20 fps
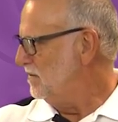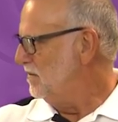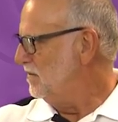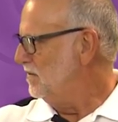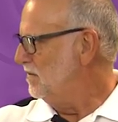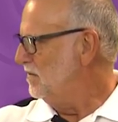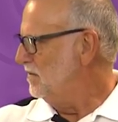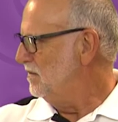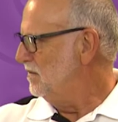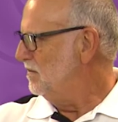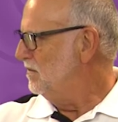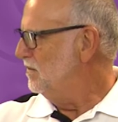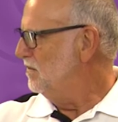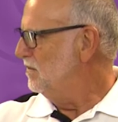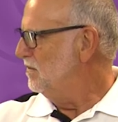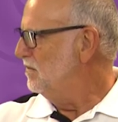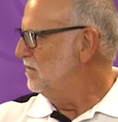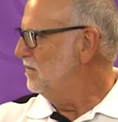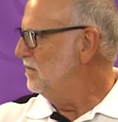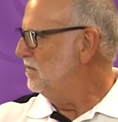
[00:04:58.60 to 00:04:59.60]

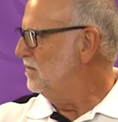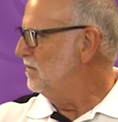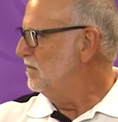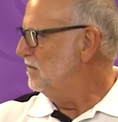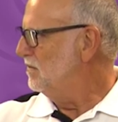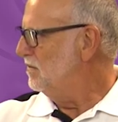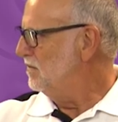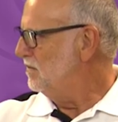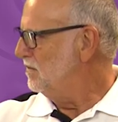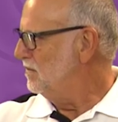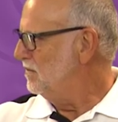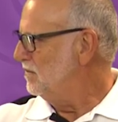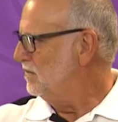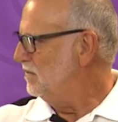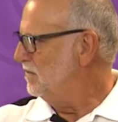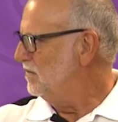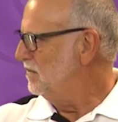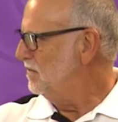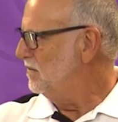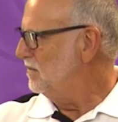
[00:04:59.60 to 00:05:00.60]

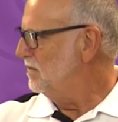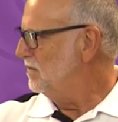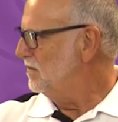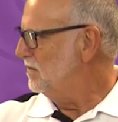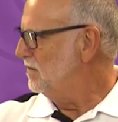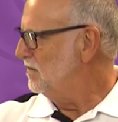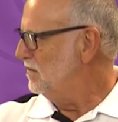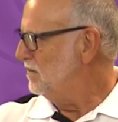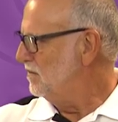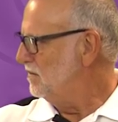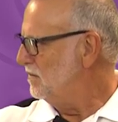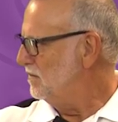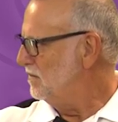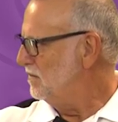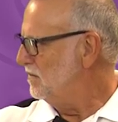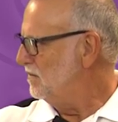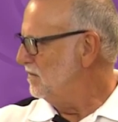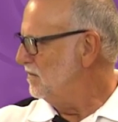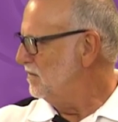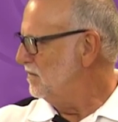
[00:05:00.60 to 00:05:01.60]

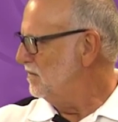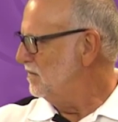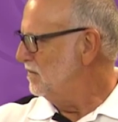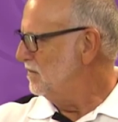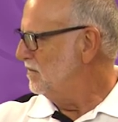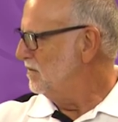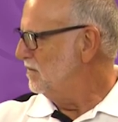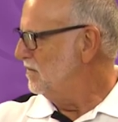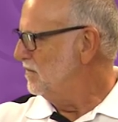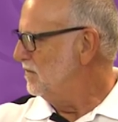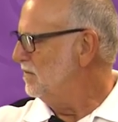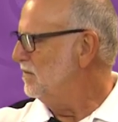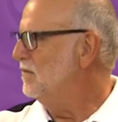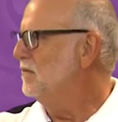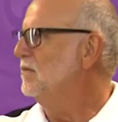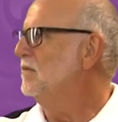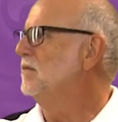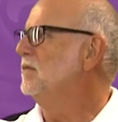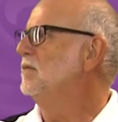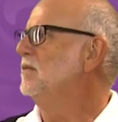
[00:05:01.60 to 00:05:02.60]

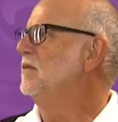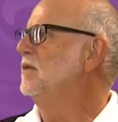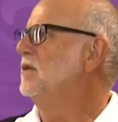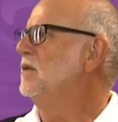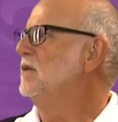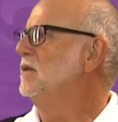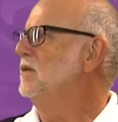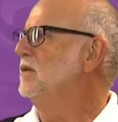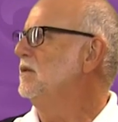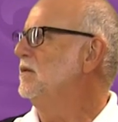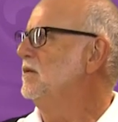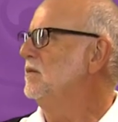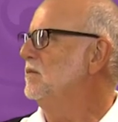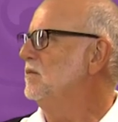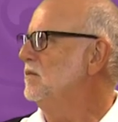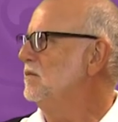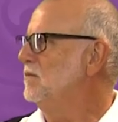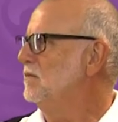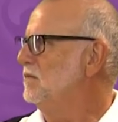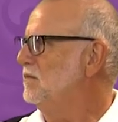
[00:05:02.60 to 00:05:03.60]

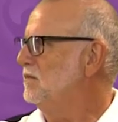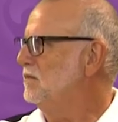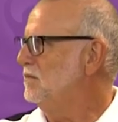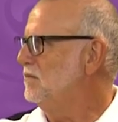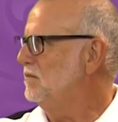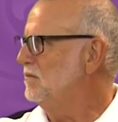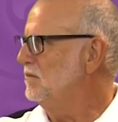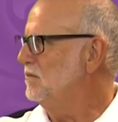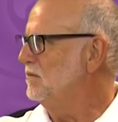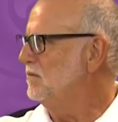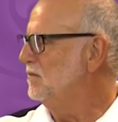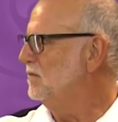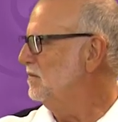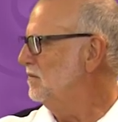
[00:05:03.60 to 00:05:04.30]
The person shown says nothing.